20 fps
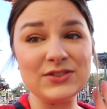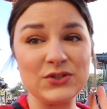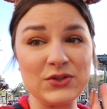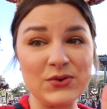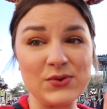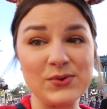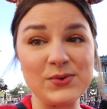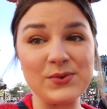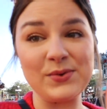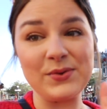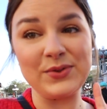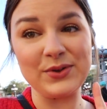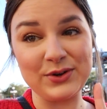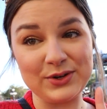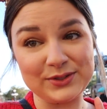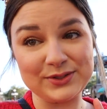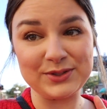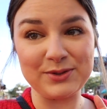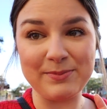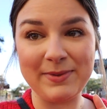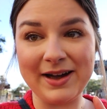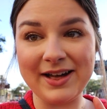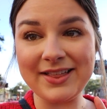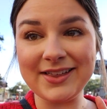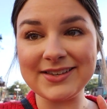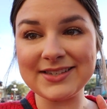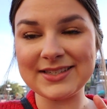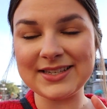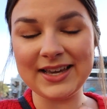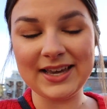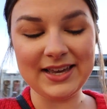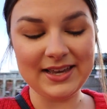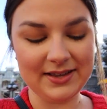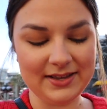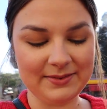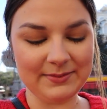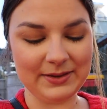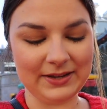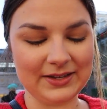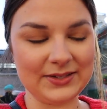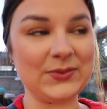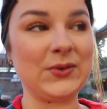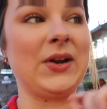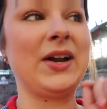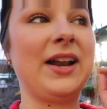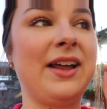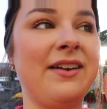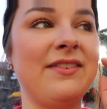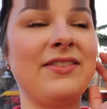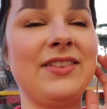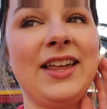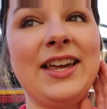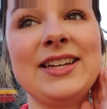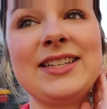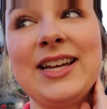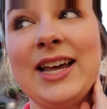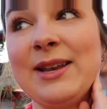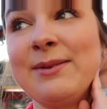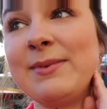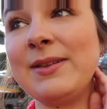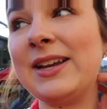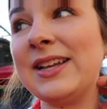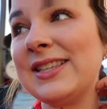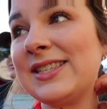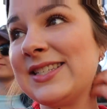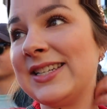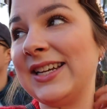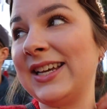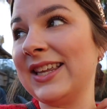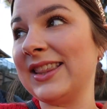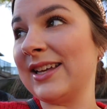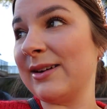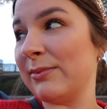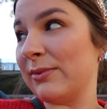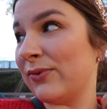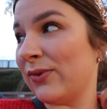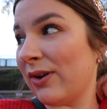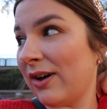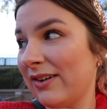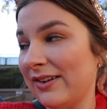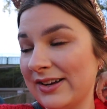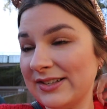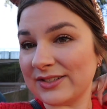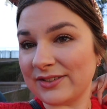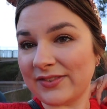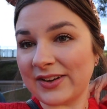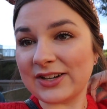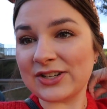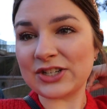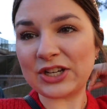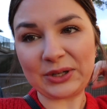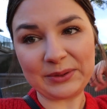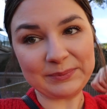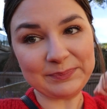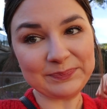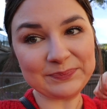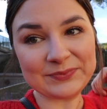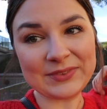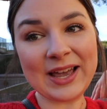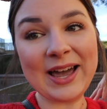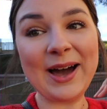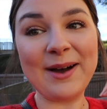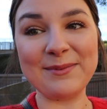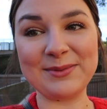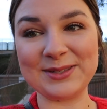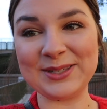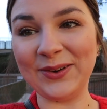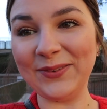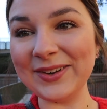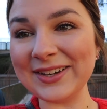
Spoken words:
to the Crystal Palace because we're gonna have like 10 minutes to get there before our reservation. So